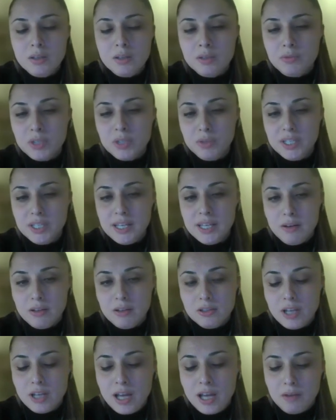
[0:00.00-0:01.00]
where we can
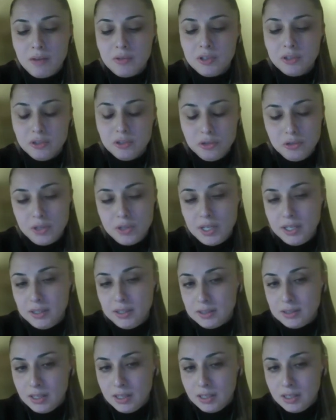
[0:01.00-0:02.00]
also have
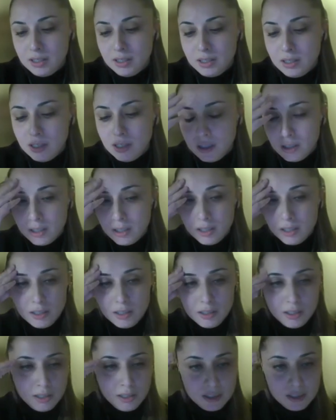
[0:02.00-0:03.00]
constraints, and
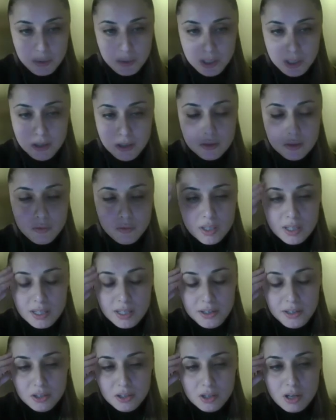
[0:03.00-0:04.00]
it has been used with
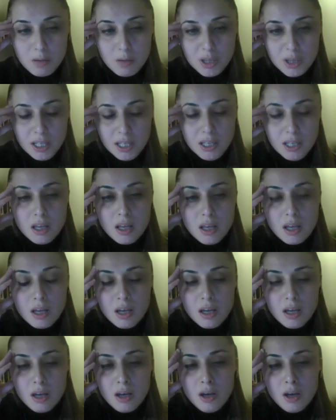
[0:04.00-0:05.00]
linear coupling.
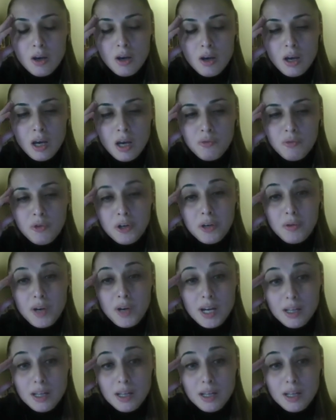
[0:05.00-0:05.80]
For a